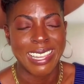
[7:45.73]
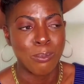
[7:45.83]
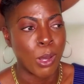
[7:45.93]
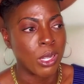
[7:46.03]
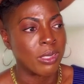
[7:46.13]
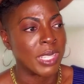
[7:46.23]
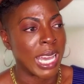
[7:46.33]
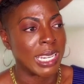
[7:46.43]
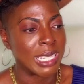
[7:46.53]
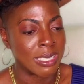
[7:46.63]
And part of
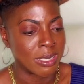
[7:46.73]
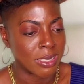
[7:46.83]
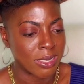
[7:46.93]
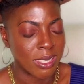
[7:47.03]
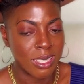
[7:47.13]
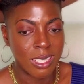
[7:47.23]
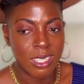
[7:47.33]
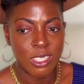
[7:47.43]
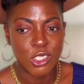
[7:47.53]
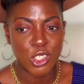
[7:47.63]
that is
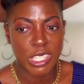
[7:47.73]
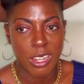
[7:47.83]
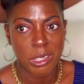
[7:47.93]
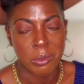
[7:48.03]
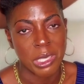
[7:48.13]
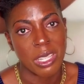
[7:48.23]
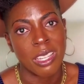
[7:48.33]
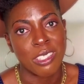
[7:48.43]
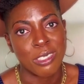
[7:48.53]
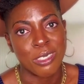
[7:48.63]
sharing with
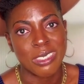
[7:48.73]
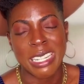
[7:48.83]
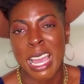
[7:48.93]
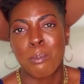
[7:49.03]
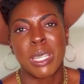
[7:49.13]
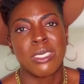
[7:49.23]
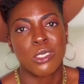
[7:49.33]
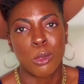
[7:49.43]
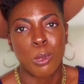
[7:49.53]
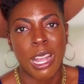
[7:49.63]
others and not being
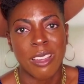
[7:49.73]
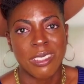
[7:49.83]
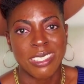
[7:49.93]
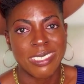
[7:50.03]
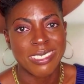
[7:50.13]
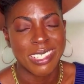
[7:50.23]
so private.